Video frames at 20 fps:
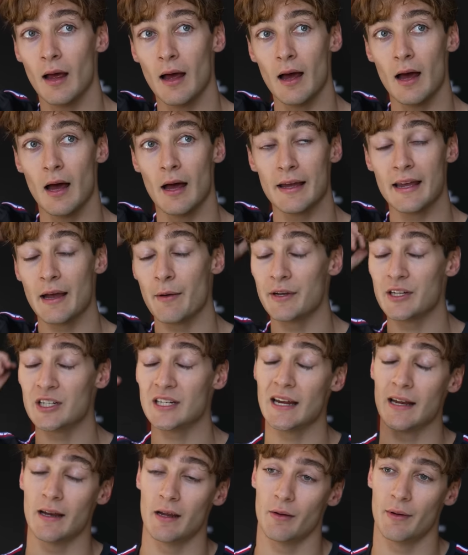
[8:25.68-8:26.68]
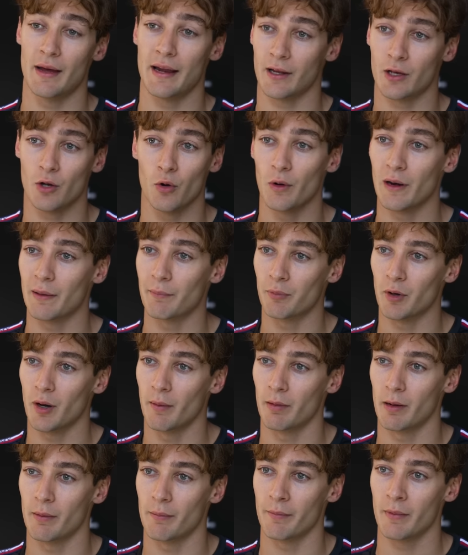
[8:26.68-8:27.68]
Uh, yeah, we just had a, we had a cooling
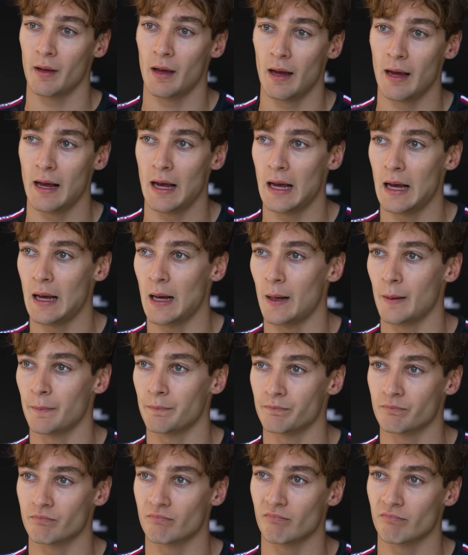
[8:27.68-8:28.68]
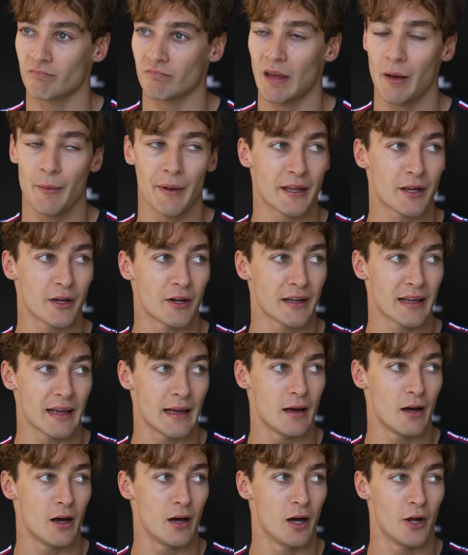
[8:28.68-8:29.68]
problem. Um, that we couldn't
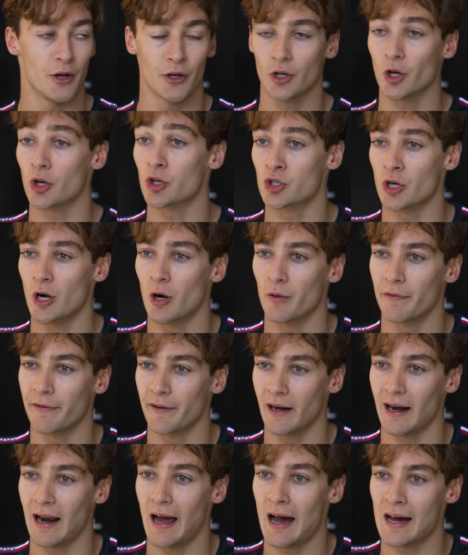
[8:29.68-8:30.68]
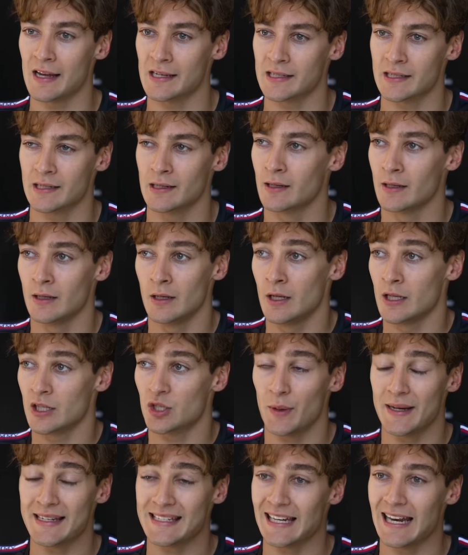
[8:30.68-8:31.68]
get under control for the last
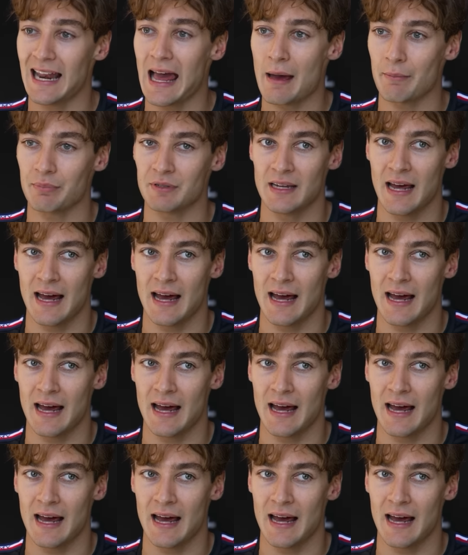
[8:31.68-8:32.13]
20 laps.